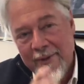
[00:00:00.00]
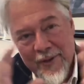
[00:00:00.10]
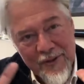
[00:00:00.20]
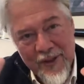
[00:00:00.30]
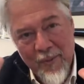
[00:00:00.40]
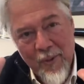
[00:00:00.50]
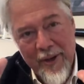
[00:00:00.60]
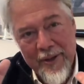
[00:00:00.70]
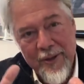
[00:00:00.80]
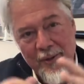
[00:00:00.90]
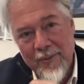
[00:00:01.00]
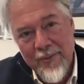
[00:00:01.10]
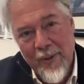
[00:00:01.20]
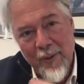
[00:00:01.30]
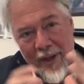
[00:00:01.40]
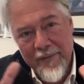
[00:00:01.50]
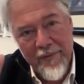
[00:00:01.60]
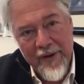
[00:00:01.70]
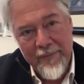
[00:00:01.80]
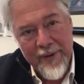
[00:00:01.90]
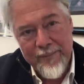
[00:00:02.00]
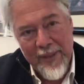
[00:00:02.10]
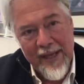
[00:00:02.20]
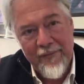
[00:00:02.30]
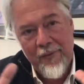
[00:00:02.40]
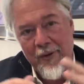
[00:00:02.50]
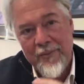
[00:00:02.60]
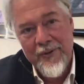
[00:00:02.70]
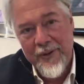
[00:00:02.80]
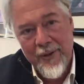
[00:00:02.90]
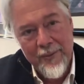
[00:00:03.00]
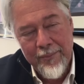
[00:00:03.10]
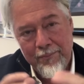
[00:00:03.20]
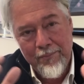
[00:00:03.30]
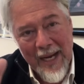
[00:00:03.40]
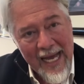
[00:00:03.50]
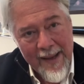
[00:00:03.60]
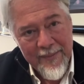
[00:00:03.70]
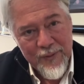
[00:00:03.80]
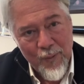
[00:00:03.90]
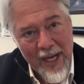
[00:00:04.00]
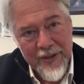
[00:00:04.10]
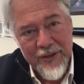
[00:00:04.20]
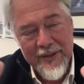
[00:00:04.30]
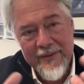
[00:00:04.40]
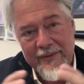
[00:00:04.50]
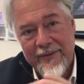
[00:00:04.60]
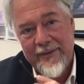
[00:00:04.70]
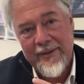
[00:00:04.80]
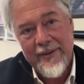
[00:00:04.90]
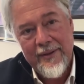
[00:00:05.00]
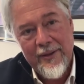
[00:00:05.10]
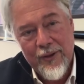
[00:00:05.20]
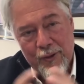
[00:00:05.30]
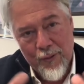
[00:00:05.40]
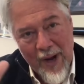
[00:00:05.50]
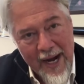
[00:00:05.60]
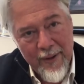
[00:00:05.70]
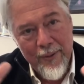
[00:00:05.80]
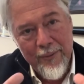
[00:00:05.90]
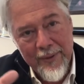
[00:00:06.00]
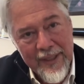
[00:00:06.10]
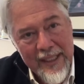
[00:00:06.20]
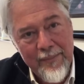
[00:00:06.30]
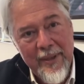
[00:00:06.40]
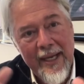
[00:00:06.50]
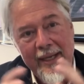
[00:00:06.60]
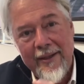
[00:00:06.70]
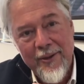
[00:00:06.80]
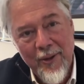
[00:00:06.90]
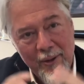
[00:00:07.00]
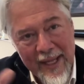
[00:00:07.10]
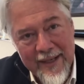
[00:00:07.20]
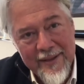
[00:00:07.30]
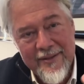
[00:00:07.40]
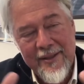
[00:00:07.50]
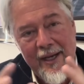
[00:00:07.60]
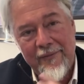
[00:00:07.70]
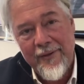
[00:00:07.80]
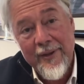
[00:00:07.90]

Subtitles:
Somewhere, you know, in one of your favorite platforms, you know, Bob's Watches, Chrono, eBay, you know, all that good stuff.